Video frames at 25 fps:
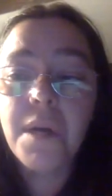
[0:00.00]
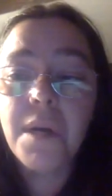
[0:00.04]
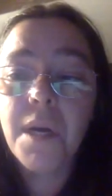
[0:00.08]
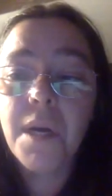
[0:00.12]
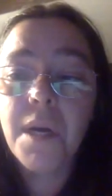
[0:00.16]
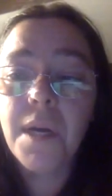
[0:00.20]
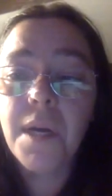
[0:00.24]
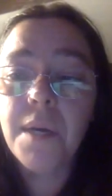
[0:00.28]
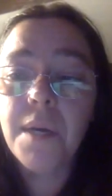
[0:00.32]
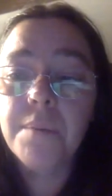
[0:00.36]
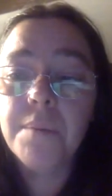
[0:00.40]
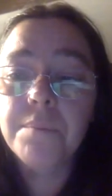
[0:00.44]

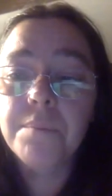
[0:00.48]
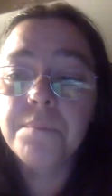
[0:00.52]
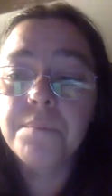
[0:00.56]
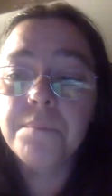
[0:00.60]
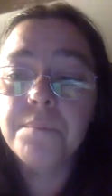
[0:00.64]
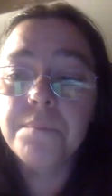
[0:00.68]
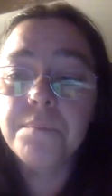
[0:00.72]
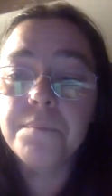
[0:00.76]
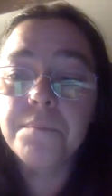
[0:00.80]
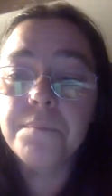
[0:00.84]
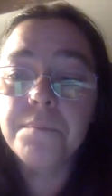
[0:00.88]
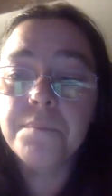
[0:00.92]

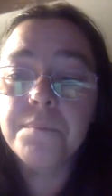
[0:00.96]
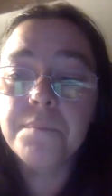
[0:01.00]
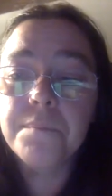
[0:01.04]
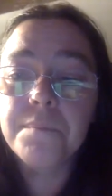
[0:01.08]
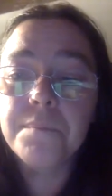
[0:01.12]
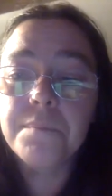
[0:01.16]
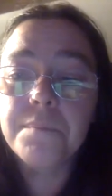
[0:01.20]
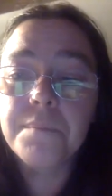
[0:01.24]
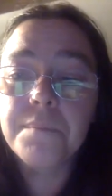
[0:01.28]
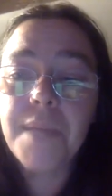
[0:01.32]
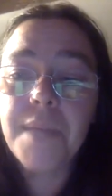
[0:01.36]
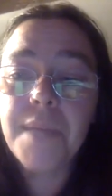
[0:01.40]

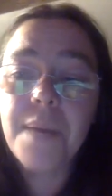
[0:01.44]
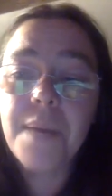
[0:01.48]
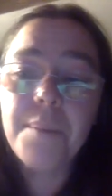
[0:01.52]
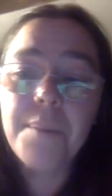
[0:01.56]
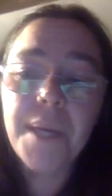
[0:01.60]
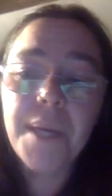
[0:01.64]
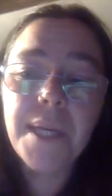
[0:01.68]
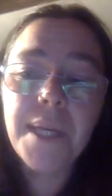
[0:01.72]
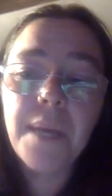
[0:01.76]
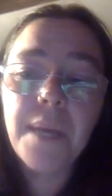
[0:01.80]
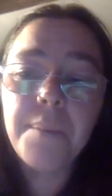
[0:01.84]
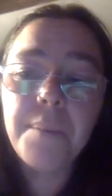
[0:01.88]
That
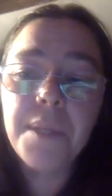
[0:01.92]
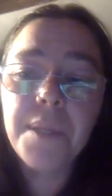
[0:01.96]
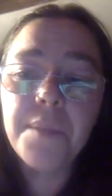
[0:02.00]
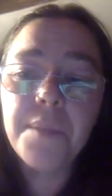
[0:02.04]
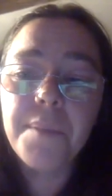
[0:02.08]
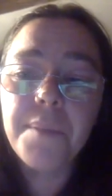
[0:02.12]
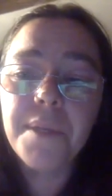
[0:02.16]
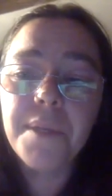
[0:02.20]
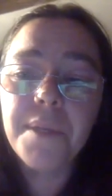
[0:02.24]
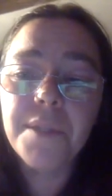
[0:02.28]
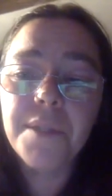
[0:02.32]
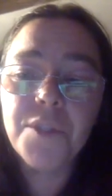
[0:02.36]
might not be
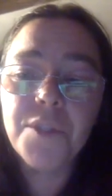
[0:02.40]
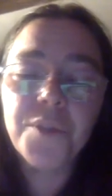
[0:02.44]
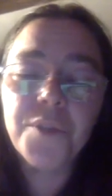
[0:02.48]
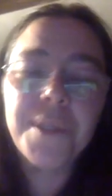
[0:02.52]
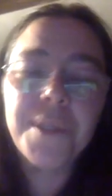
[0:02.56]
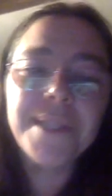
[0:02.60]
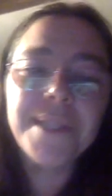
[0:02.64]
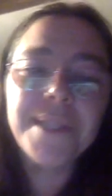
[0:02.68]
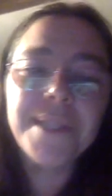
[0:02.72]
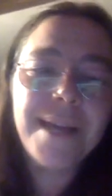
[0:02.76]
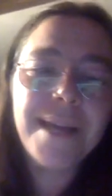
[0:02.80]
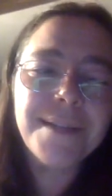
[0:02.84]

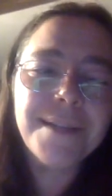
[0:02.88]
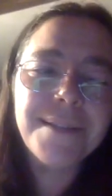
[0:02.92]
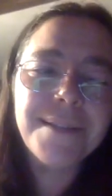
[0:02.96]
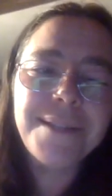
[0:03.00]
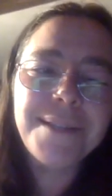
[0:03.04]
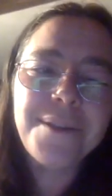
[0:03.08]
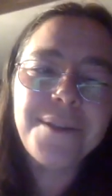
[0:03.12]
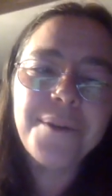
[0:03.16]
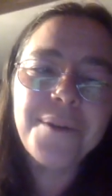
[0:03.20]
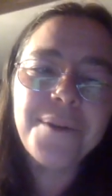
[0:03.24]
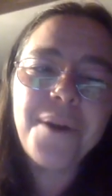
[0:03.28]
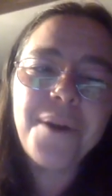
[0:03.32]
trees
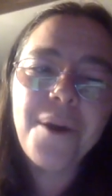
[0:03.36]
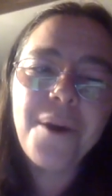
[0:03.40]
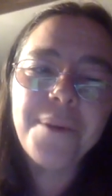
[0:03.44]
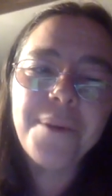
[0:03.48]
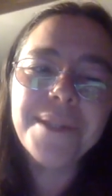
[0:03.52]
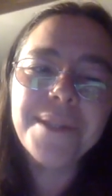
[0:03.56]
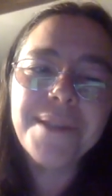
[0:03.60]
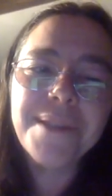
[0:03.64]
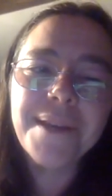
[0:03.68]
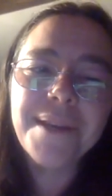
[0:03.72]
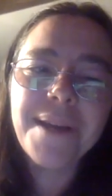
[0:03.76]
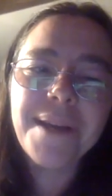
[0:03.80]
actually don't
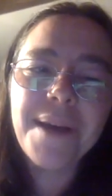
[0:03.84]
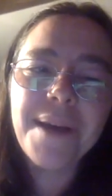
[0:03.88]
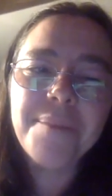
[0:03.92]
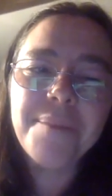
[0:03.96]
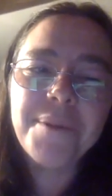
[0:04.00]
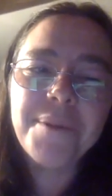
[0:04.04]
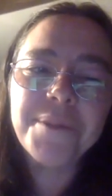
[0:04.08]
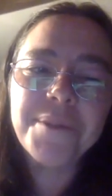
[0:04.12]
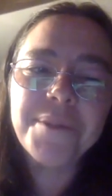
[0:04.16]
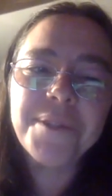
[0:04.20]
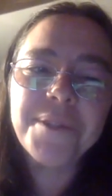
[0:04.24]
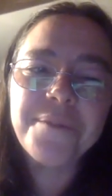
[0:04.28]
always like
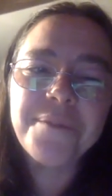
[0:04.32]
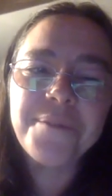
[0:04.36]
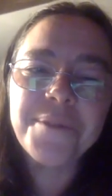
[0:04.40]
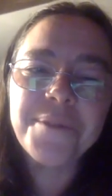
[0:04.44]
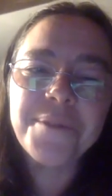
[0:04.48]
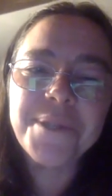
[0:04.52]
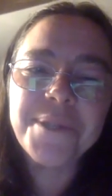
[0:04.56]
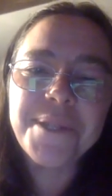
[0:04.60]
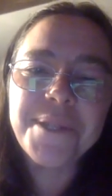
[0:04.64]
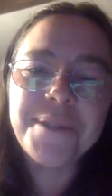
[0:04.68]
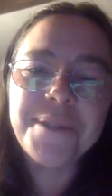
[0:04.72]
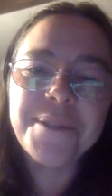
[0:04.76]
compost the
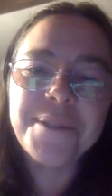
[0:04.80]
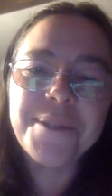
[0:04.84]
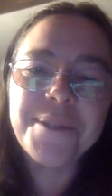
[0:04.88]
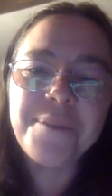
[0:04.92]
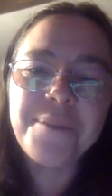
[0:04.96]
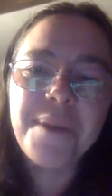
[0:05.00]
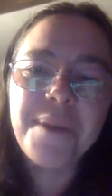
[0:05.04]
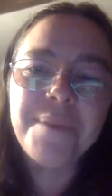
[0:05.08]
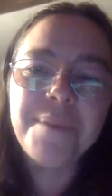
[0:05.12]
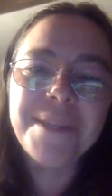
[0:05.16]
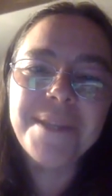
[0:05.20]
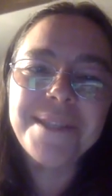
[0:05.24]
first year.
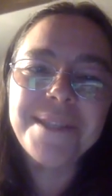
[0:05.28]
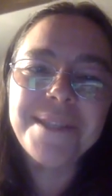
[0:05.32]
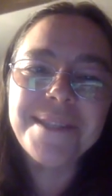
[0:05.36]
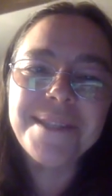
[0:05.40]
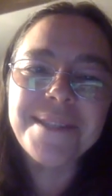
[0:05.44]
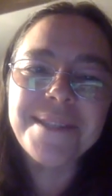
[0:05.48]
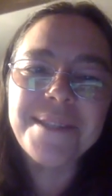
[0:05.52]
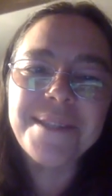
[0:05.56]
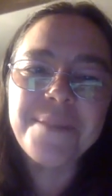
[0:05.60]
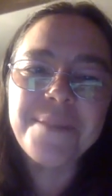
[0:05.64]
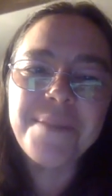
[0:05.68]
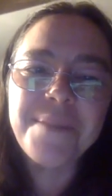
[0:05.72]
So maybe this
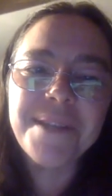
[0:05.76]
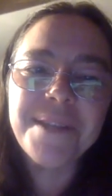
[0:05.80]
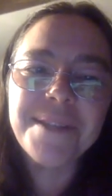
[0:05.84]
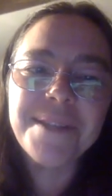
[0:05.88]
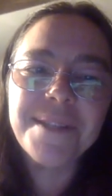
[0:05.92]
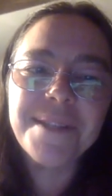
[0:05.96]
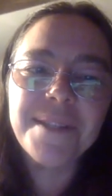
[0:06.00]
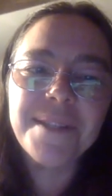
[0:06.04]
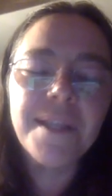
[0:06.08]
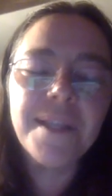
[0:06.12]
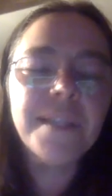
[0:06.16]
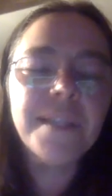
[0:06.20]
isn't the
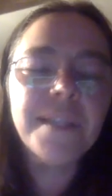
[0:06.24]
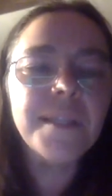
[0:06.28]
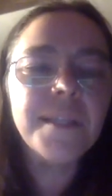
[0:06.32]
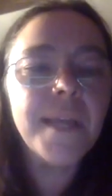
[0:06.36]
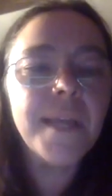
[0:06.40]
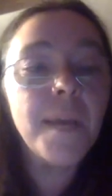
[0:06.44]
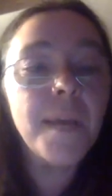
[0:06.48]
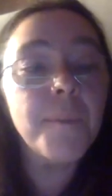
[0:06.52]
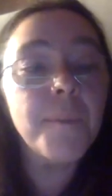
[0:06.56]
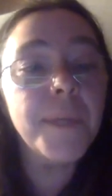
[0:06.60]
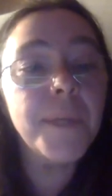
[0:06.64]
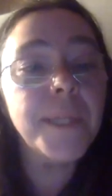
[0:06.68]
best. Let's
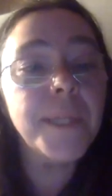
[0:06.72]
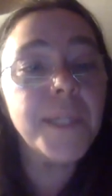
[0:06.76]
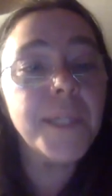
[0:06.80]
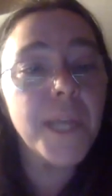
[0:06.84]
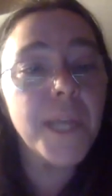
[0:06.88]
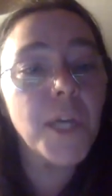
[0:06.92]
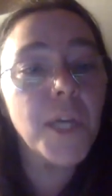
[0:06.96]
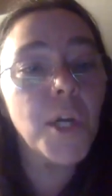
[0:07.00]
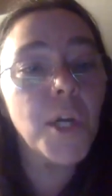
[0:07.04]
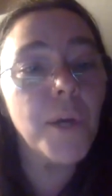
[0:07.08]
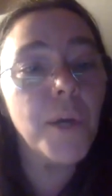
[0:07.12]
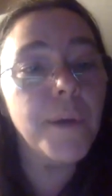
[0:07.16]
say I'm
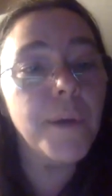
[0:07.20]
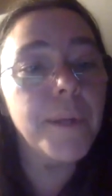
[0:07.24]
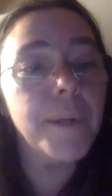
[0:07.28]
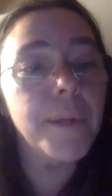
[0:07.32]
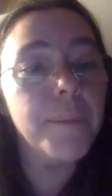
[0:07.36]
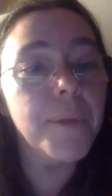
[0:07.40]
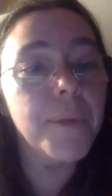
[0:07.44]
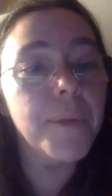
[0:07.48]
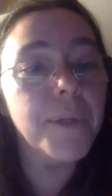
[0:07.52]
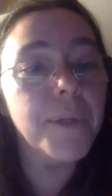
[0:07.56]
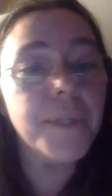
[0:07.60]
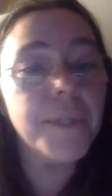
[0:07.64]
planting a
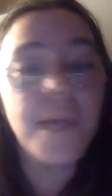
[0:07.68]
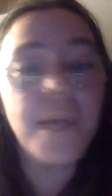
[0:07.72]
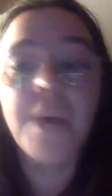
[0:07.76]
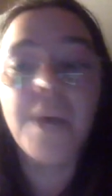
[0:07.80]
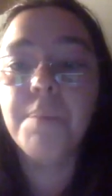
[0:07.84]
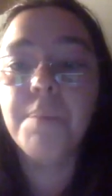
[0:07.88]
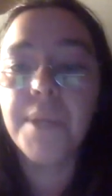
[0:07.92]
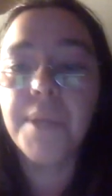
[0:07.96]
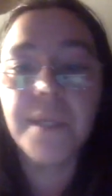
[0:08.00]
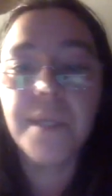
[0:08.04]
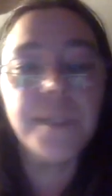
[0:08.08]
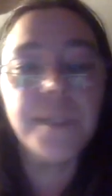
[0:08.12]
currant bush.
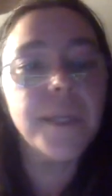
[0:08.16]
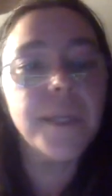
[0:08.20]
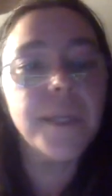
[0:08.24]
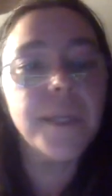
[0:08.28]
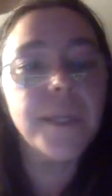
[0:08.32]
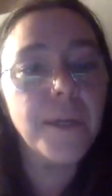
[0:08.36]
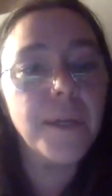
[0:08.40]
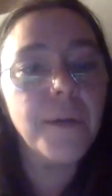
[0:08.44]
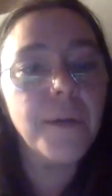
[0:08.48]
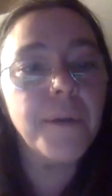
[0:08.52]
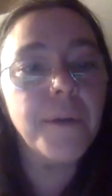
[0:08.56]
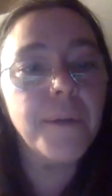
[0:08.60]
I'm planting
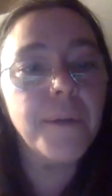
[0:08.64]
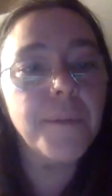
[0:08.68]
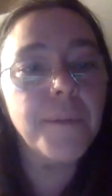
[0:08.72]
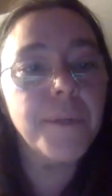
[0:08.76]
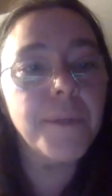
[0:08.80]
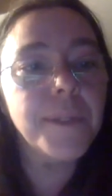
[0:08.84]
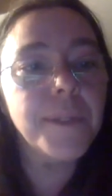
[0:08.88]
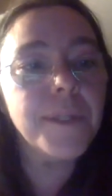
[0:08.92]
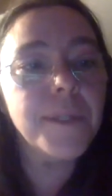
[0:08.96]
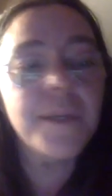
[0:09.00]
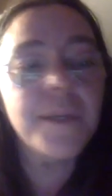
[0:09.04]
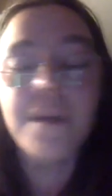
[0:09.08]
a currant
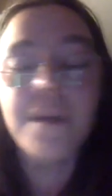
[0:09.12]
bush.